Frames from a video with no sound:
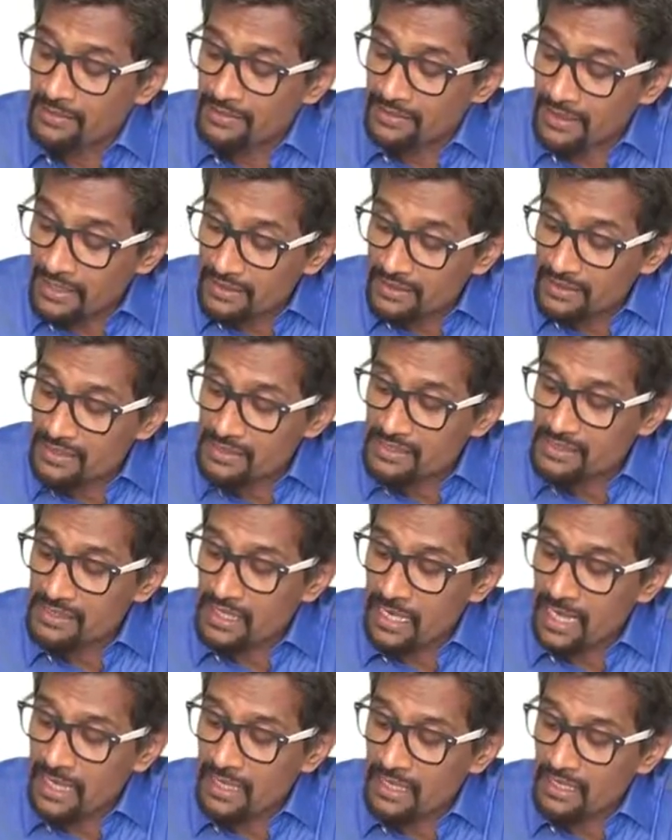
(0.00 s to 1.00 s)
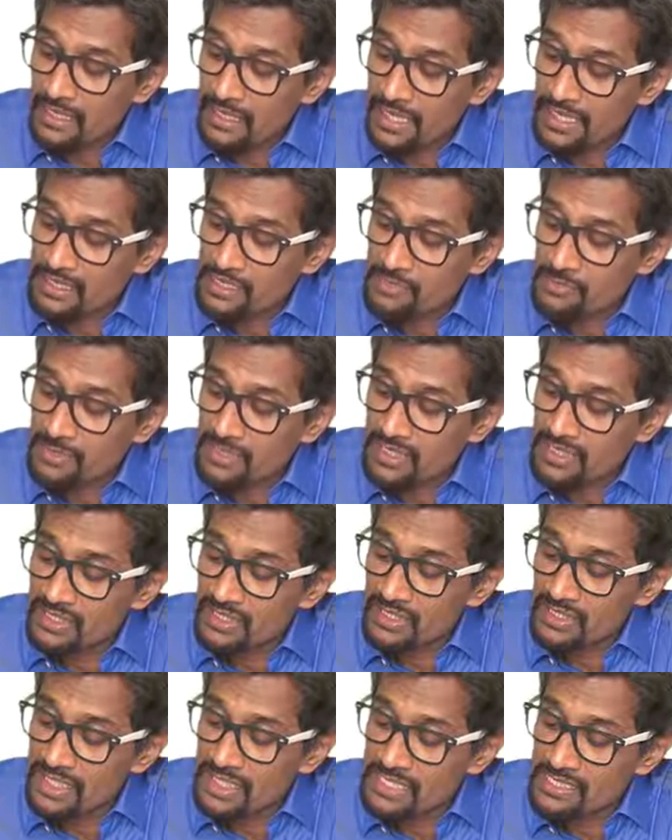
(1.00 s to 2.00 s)
then this R has to be
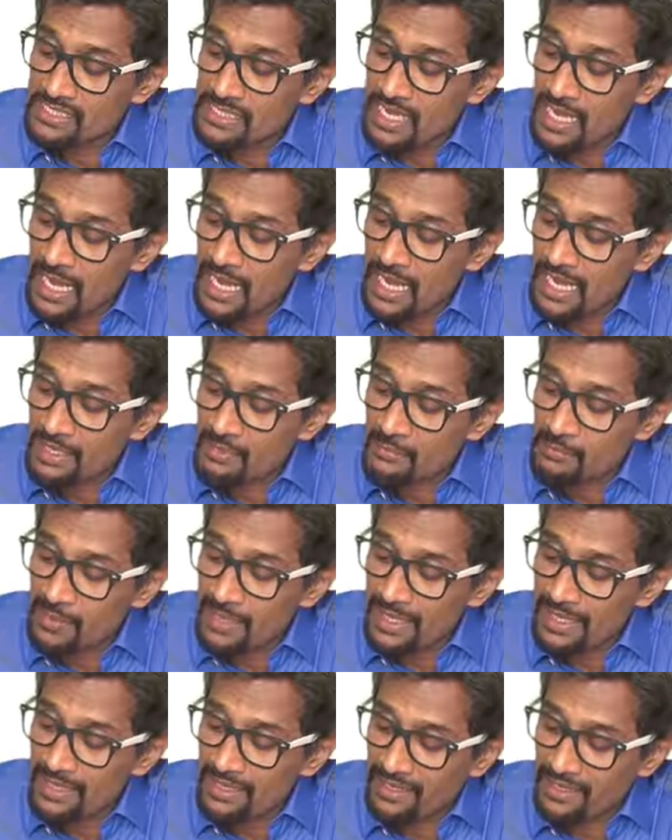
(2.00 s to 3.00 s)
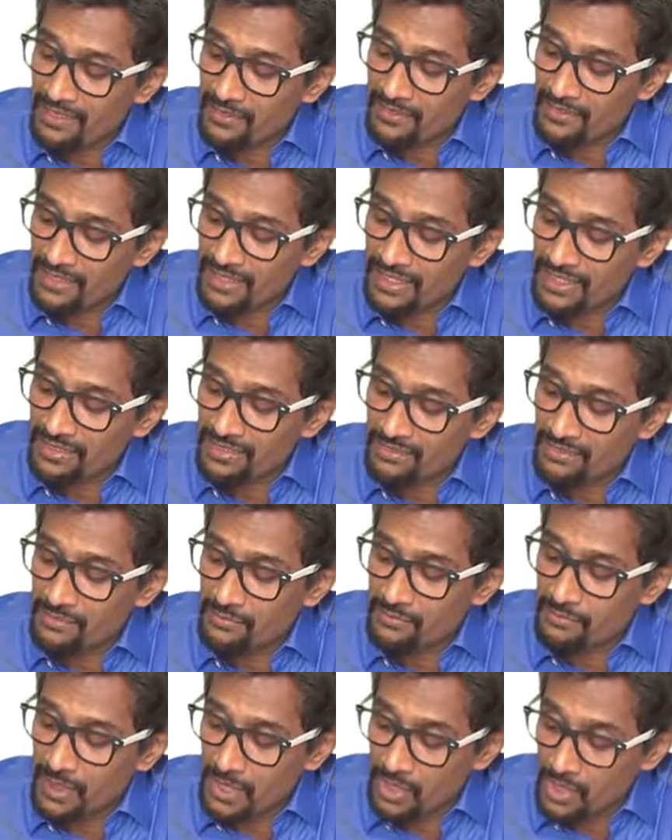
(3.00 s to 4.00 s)
written as R by one hundred,
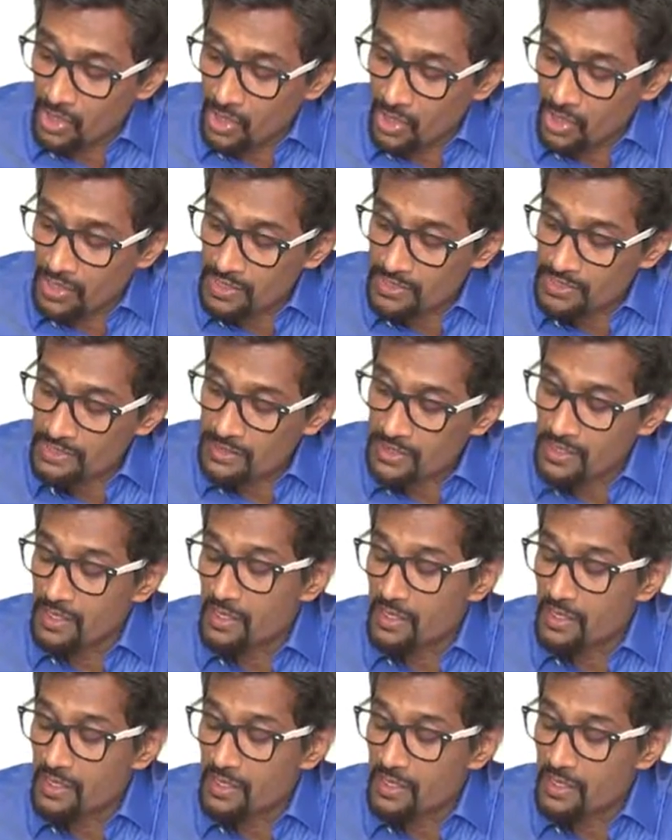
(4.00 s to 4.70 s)
because